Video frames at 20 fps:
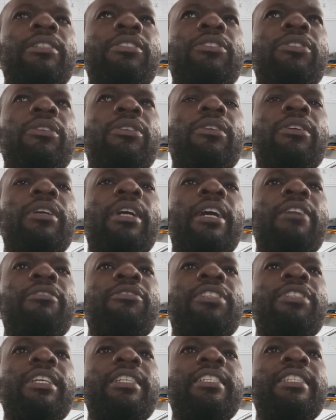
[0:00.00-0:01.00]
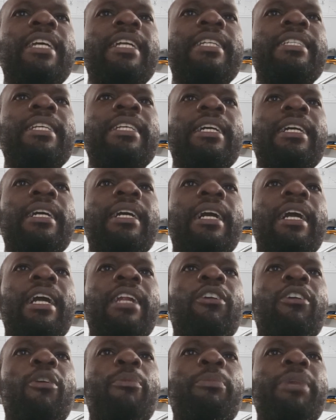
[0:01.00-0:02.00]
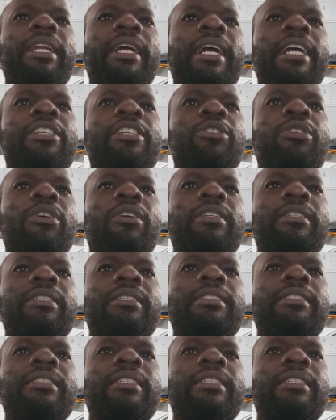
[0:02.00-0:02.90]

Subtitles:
So I've said that an open caisson,